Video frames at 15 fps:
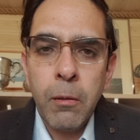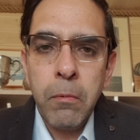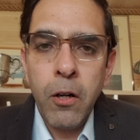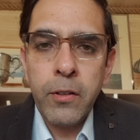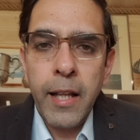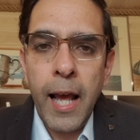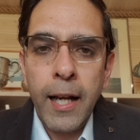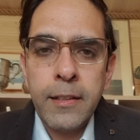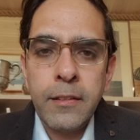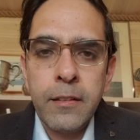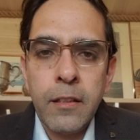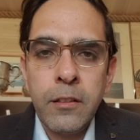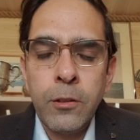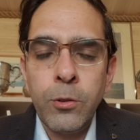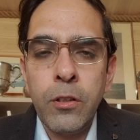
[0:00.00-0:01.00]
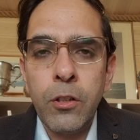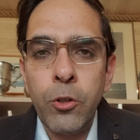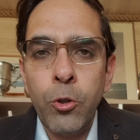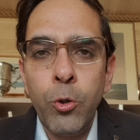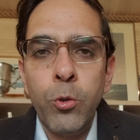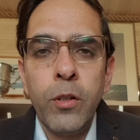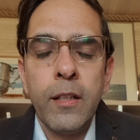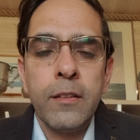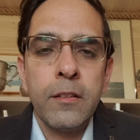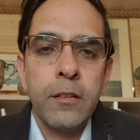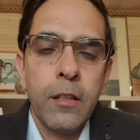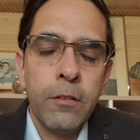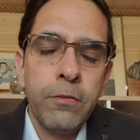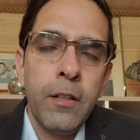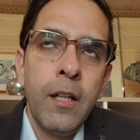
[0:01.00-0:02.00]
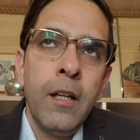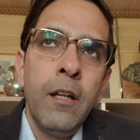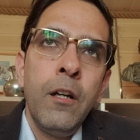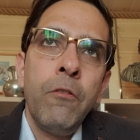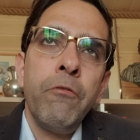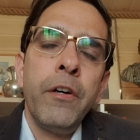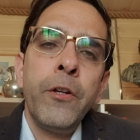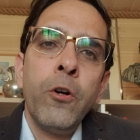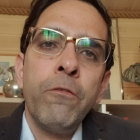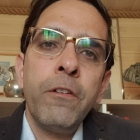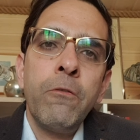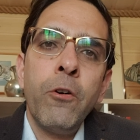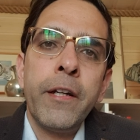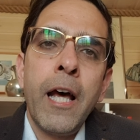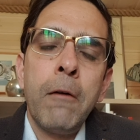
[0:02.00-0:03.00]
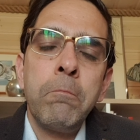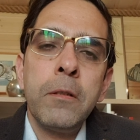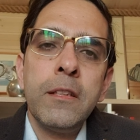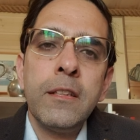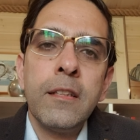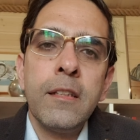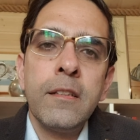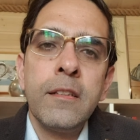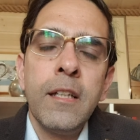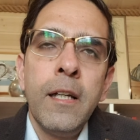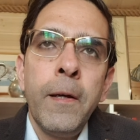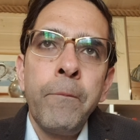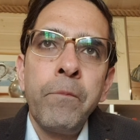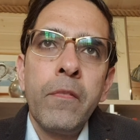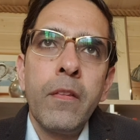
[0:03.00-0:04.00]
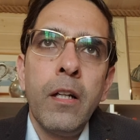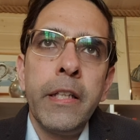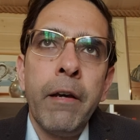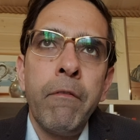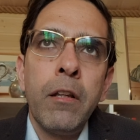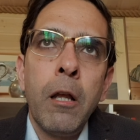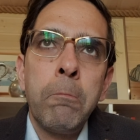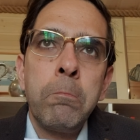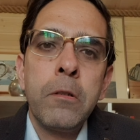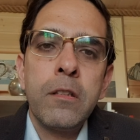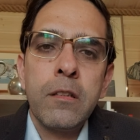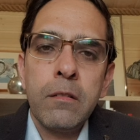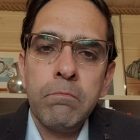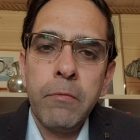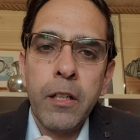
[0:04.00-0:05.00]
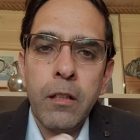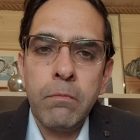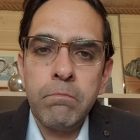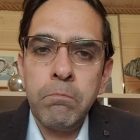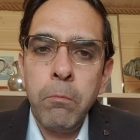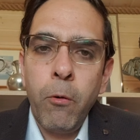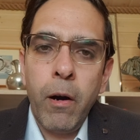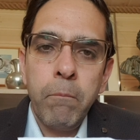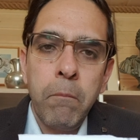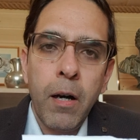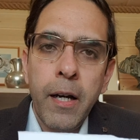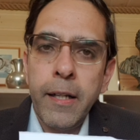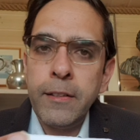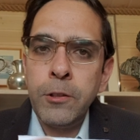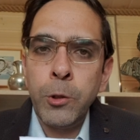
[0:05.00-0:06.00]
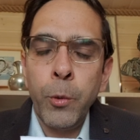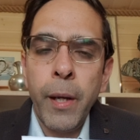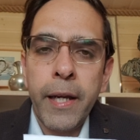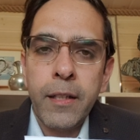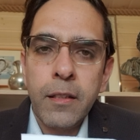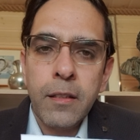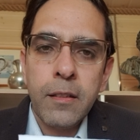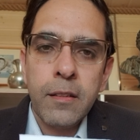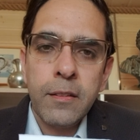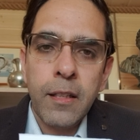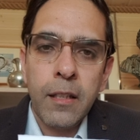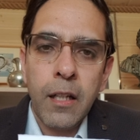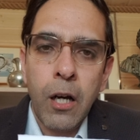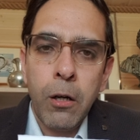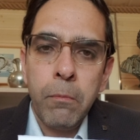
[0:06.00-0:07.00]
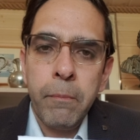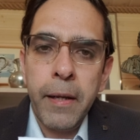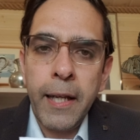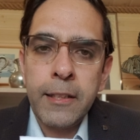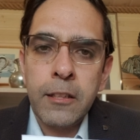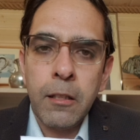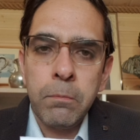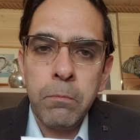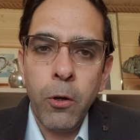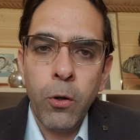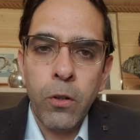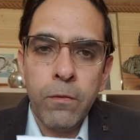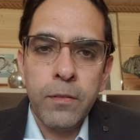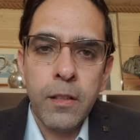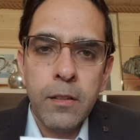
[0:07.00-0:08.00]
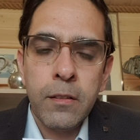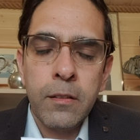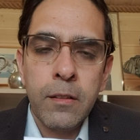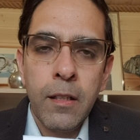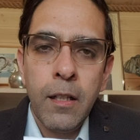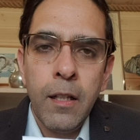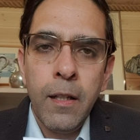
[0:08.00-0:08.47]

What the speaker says: about access to the road and stuff. Very often what happens is the developer buys 2 hectares and now makes up all of this